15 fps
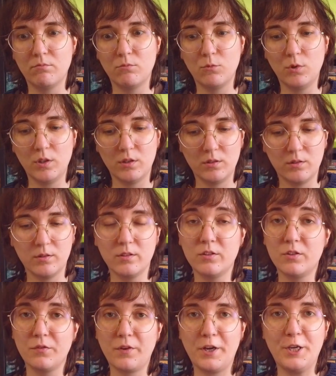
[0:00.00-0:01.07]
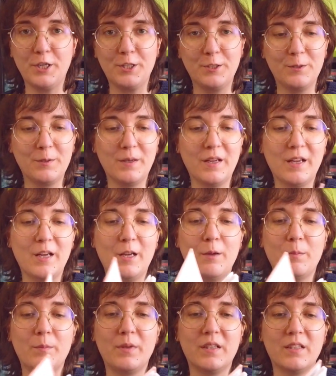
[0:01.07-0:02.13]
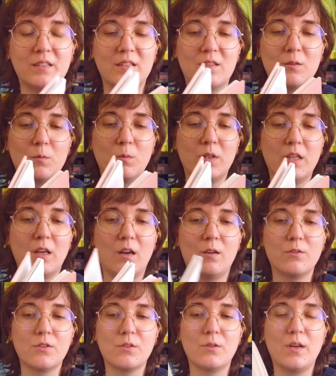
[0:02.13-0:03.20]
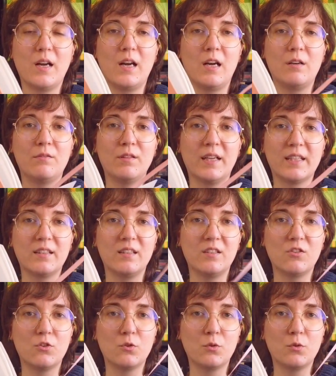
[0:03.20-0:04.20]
wood. It's very new. But we also have like this